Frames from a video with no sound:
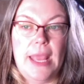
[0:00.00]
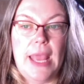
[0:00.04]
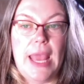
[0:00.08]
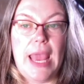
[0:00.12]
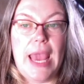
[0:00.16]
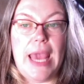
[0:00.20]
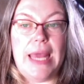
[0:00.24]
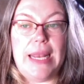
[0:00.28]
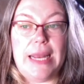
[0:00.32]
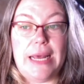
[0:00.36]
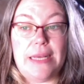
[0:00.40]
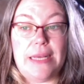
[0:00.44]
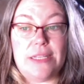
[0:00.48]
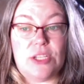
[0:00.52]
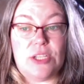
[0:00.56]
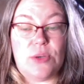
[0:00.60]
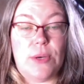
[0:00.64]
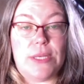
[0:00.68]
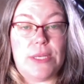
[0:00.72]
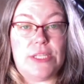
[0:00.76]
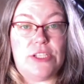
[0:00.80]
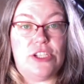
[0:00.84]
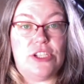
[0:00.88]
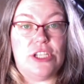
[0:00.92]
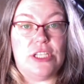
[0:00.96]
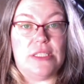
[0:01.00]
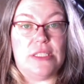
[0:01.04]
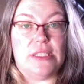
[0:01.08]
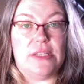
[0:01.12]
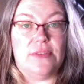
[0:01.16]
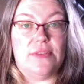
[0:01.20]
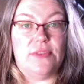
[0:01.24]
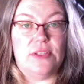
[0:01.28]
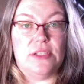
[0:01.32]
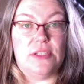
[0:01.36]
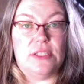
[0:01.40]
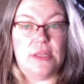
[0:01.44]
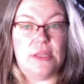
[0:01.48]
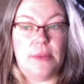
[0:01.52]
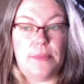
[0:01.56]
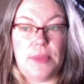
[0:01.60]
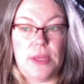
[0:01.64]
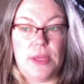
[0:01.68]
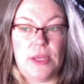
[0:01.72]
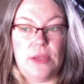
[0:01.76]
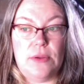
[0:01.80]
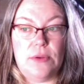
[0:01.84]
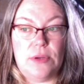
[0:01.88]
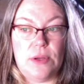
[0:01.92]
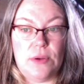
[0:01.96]
And ask questions. If there's
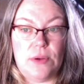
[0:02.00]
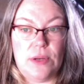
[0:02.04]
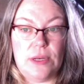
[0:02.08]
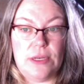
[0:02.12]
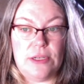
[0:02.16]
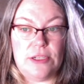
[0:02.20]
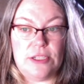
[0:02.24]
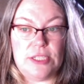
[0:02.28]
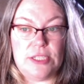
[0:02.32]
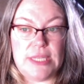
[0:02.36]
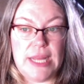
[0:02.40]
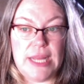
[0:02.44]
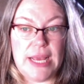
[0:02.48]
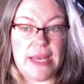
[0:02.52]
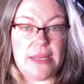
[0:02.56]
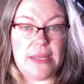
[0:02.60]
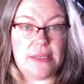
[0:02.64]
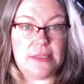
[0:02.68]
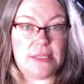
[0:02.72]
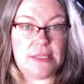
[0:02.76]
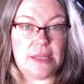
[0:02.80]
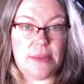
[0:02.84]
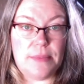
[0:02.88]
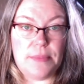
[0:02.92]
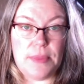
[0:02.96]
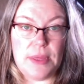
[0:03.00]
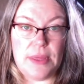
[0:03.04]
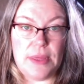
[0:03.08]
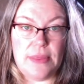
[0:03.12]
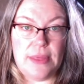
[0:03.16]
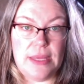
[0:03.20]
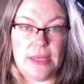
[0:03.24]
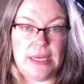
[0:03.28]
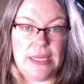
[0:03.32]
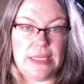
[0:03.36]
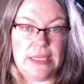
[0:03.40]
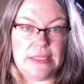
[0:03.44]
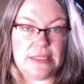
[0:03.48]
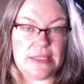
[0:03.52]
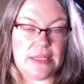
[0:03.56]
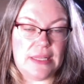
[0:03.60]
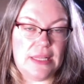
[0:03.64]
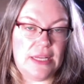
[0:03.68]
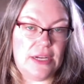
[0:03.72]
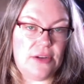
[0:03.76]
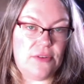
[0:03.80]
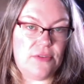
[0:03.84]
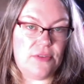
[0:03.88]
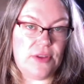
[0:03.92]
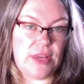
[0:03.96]
something you don't understand, something that needs
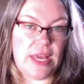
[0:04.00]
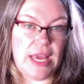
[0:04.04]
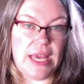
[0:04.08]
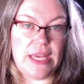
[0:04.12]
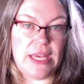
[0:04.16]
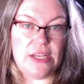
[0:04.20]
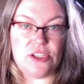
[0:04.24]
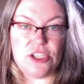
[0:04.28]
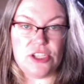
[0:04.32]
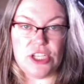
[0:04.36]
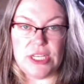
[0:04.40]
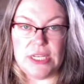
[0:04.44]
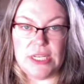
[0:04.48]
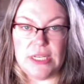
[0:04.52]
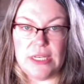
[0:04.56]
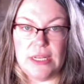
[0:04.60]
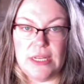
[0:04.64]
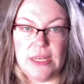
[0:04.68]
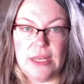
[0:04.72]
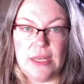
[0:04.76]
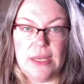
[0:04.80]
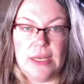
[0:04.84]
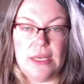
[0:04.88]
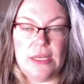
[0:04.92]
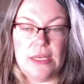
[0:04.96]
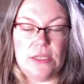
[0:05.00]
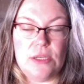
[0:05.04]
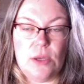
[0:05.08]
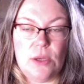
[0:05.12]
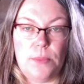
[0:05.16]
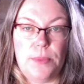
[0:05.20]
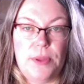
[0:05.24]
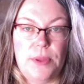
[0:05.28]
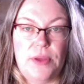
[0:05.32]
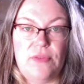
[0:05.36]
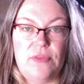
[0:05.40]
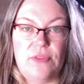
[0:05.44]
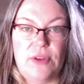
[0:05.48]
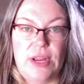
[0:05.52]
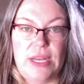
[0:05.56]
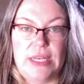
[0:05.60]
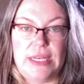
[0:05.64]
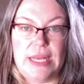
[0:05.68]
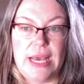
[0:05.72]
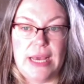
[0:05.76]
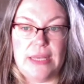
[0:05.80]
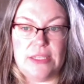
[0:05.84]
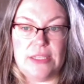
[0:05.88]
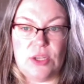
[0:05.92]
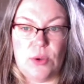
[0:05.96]
clarification, don't be afraid to
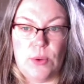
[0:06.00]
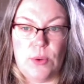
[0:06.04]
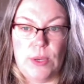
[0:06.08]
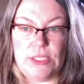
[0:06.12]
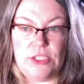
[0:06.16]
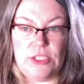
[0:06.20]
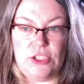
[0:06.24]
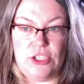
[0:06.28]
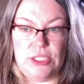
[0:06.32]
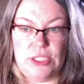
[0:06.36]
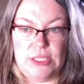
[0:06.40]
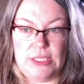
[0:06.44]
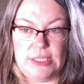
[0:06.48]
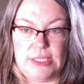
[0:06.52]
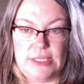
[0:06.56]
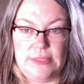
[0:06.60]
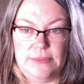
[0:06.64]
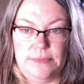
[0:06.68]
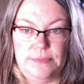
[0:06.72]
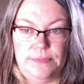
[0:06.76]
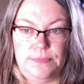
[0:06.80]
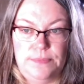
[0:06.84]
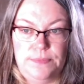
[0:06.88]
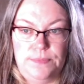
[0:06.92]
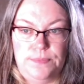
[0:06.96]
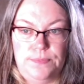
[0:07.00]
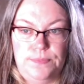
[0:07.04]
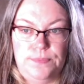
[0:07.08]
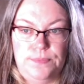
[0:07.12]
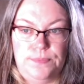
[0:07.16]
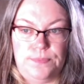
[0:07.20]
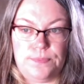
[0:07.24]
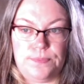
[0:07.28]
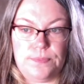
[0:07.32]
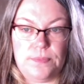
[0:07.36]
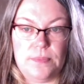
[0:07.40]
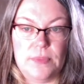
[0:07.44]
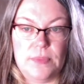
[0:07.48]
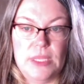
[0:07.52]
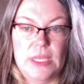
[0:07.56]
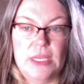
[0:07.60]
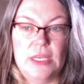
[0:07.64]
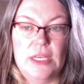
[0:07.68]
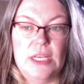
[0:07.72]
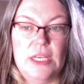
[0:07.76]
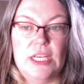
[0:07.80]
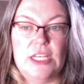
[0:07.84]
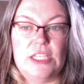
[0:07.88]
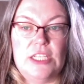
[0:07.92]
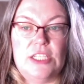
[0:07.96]
ask questions.
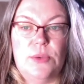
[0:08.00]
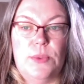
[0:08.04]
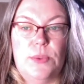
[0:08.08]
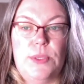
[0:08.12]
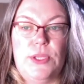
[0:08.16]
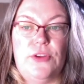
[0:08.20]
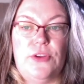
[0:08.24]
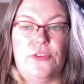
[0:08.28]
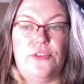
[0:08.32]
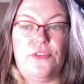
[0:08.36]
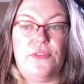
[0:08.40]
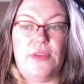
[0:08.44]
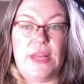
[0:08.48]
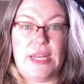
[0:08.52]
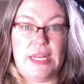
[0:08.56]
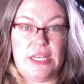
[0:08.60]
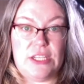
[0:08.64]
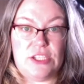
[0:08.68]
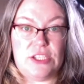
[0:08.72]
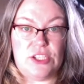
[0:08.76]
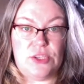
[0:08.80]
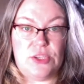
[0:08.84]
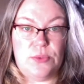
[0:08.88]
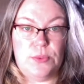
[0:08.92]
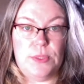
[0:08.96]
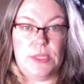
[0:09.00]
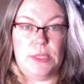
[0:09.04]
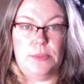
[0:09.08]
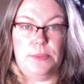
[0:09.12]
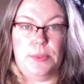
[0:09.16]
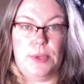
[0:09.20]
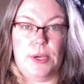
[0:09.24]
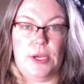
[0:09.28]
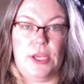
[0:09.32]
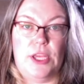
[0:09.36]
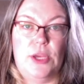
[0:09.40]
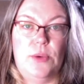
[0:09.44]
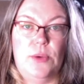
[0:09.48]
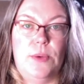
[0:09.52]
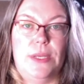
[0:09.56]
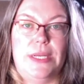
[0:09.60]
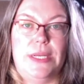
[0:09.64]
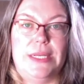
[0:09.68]
So when you're finished with the book, you want to